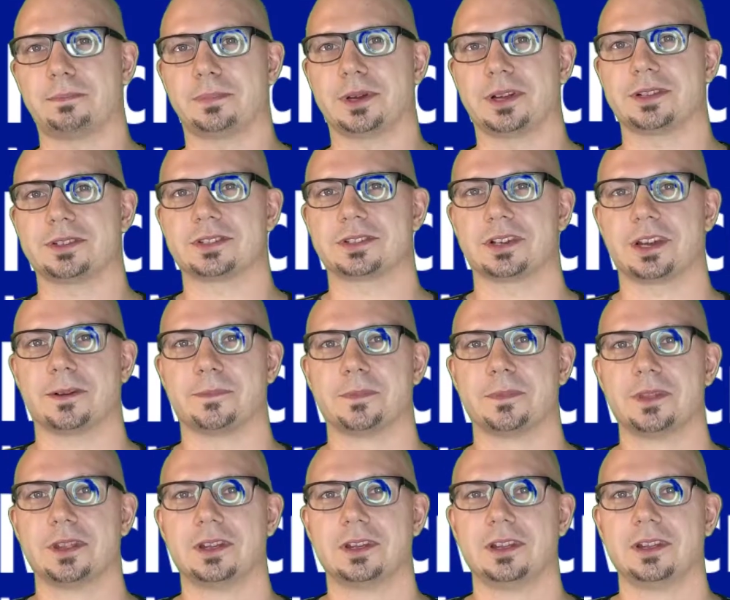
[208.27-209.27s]
But
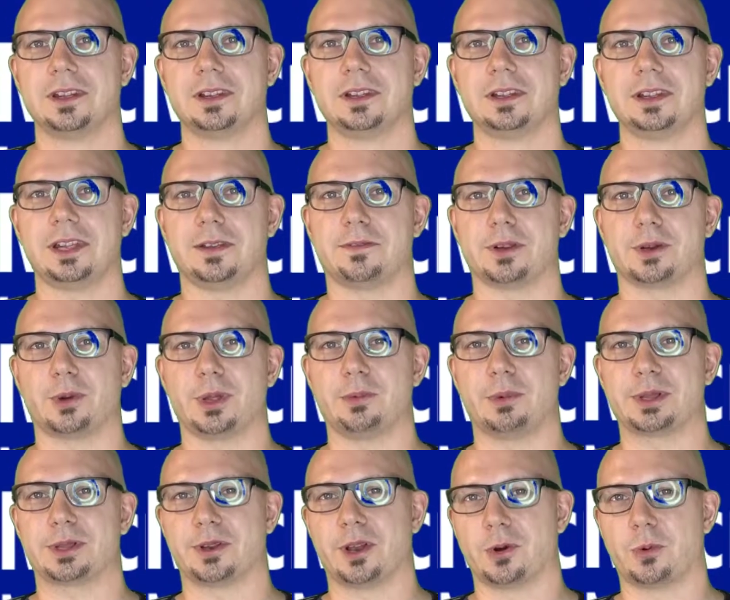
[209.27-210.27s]
if you really
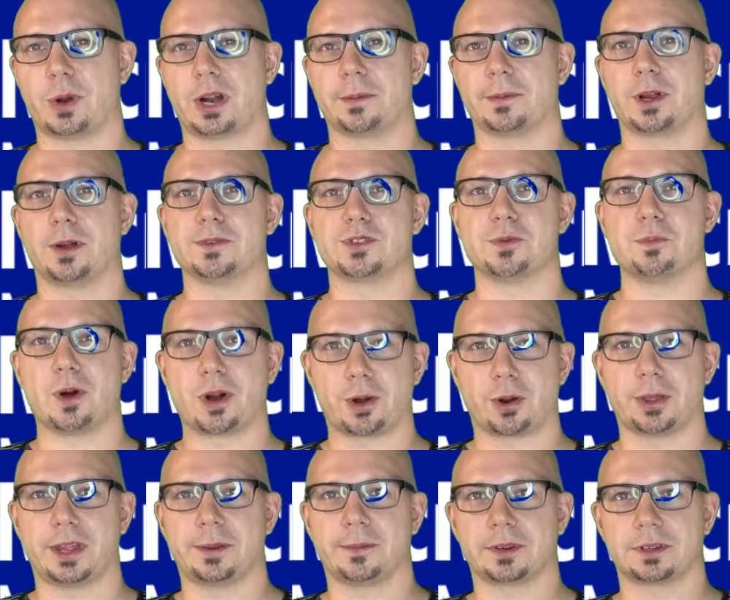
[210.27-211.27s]
want to know where I'm going tomorrow,
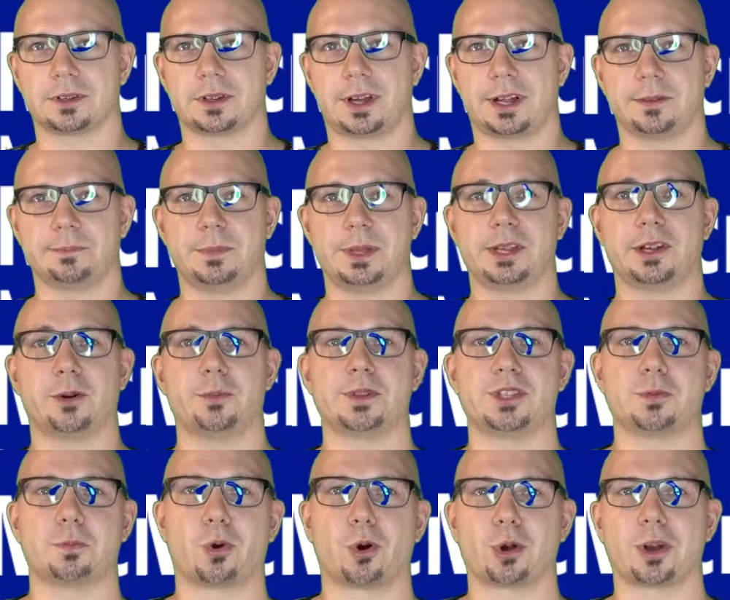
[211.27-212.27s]
then I'll be going
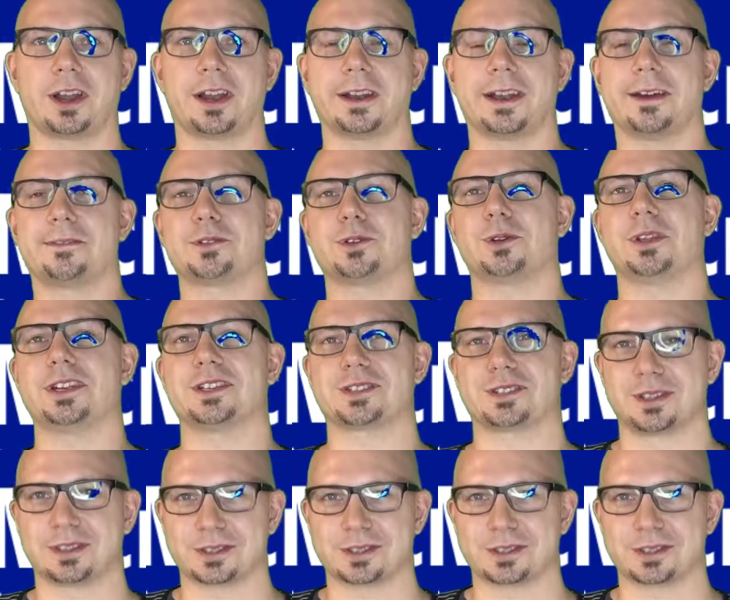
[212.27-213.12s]
to Portland after this.